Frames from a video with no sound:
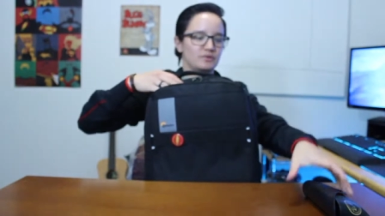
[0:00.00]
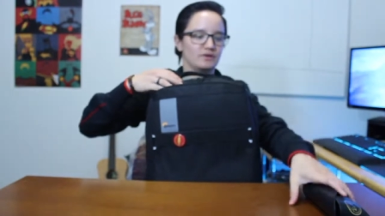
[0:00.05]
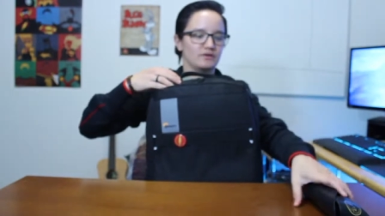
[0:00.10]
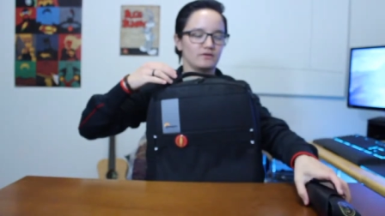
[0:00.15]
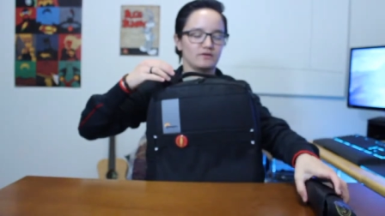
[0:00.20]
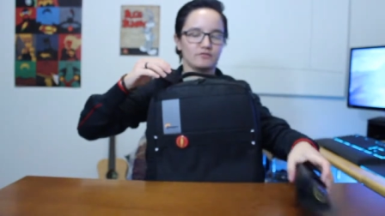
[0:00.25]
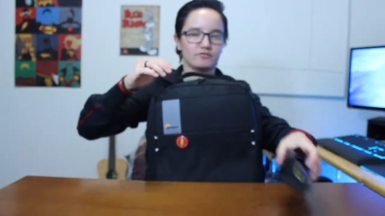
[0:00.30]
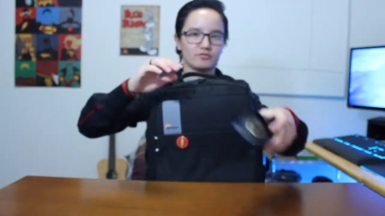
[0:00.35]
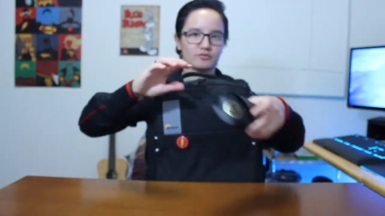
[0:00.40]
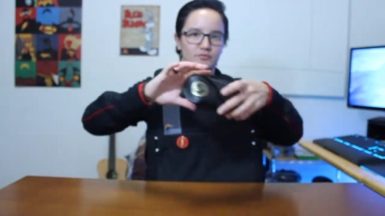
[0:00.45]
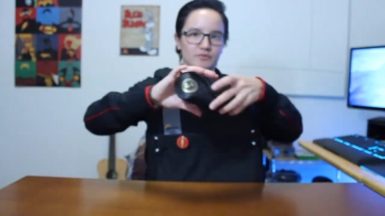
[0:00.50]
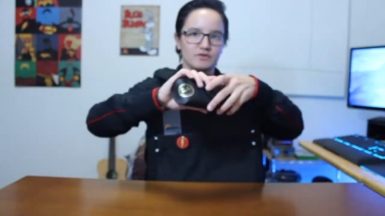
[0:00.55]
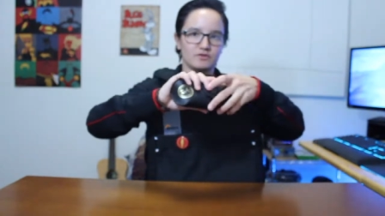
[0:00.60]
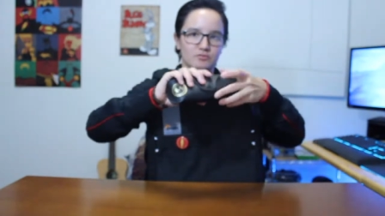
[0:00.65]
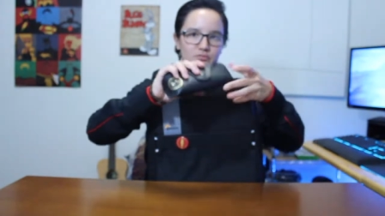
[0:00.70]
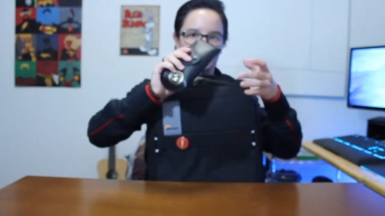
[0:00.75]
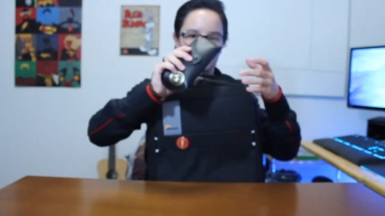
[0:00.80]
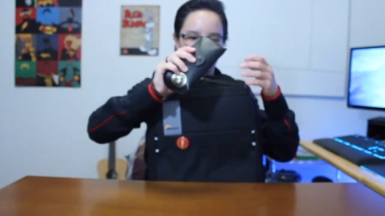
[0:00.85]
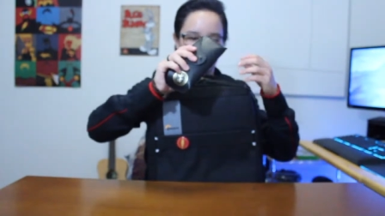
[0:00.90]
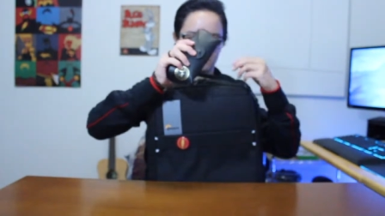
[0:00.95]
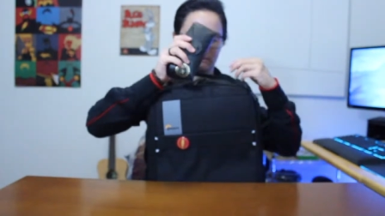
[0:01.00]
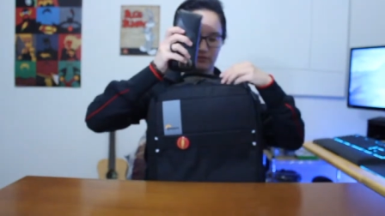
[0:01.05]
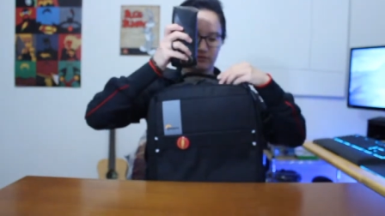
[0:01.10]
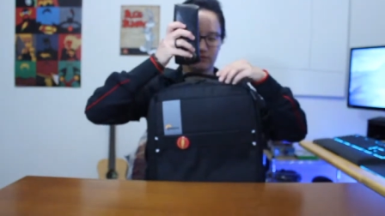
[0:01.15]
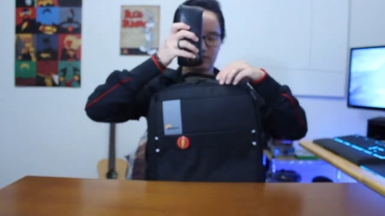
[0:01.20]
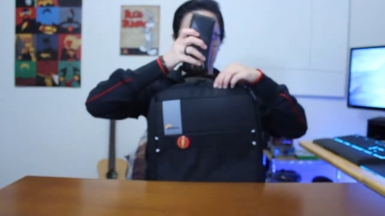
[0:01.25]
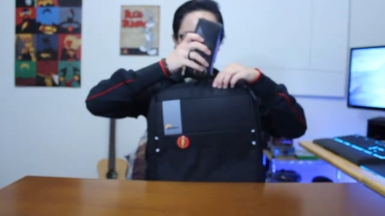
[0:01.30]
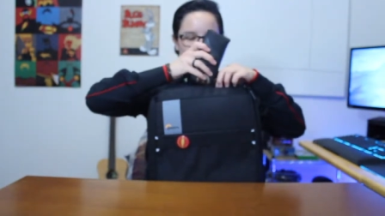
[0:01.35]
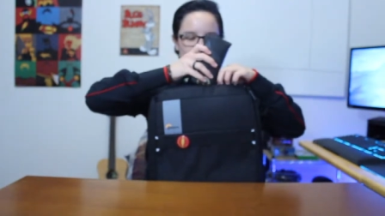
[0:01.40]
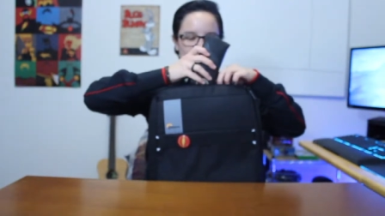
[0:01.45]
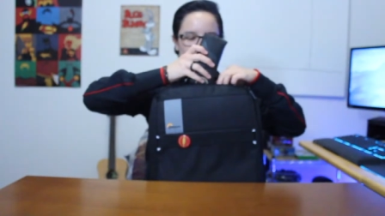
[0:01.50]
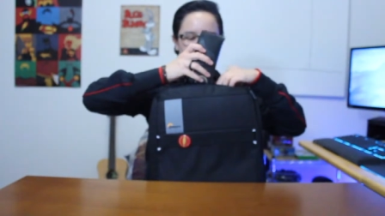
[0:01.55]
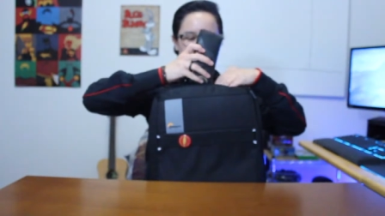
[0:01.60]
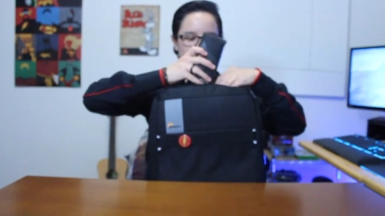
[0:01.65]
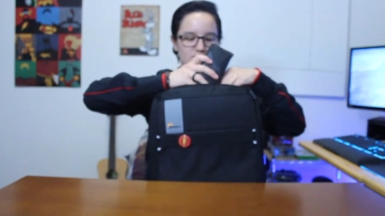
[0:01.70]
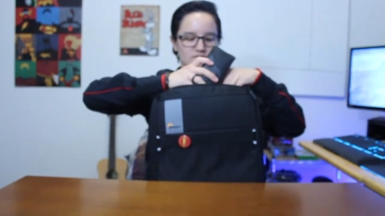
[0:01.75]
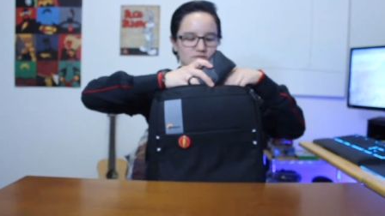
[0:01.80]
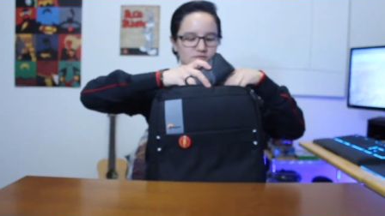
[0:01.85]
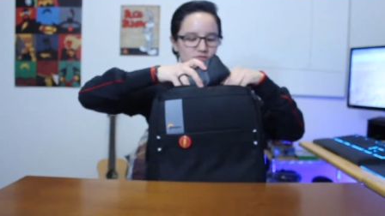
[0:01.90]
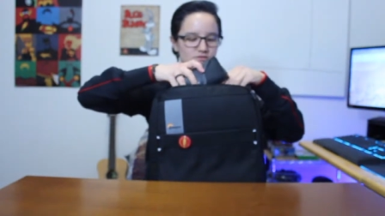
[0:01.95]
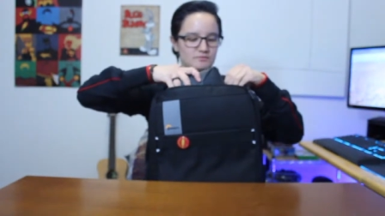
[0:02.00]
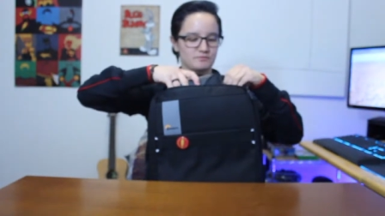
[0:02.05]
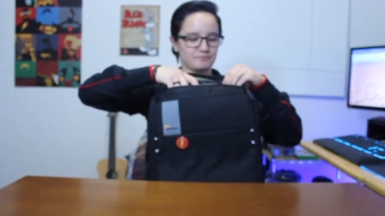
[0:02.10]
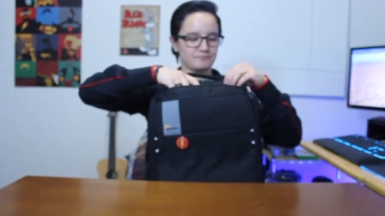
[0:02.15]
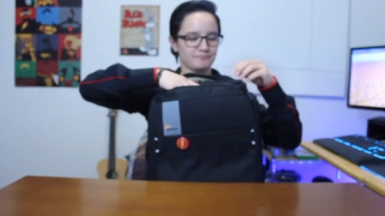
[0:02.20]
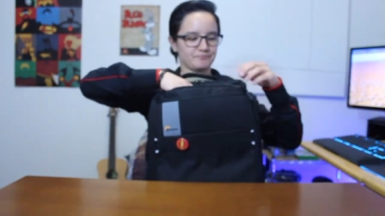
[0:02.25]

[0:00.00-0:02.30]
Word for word: big enough for me to put my glasses.